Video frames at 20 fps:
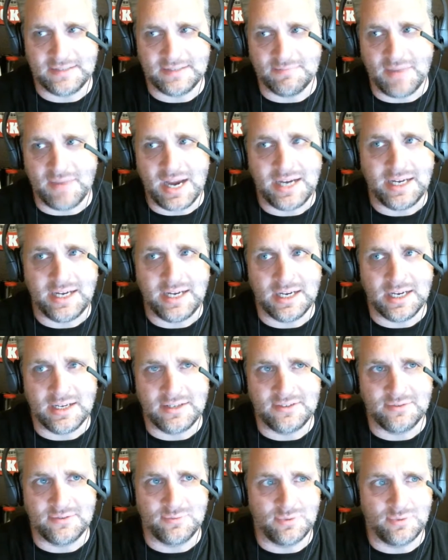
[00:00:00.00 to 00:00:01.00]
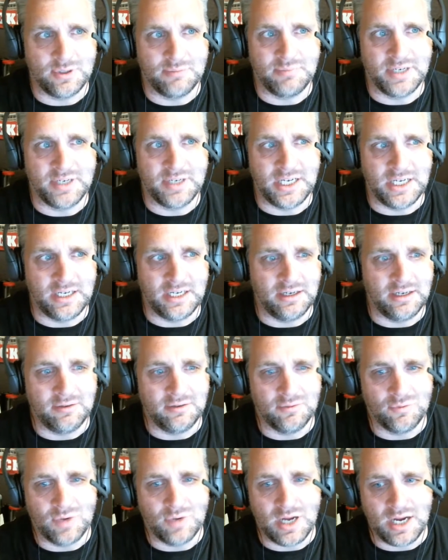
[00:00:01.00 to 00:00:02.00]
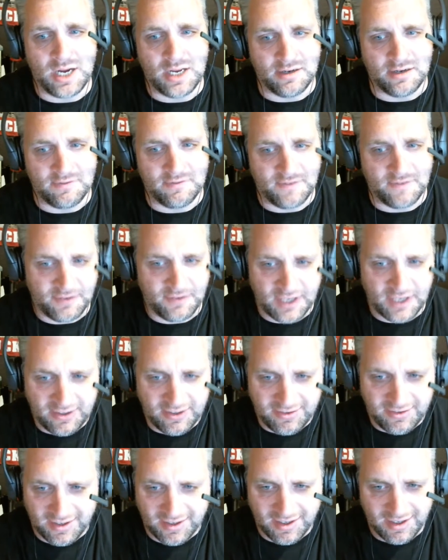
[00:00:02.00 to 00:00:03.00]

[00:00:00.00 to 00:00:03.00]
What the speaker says: my kids will be what, in their 50s?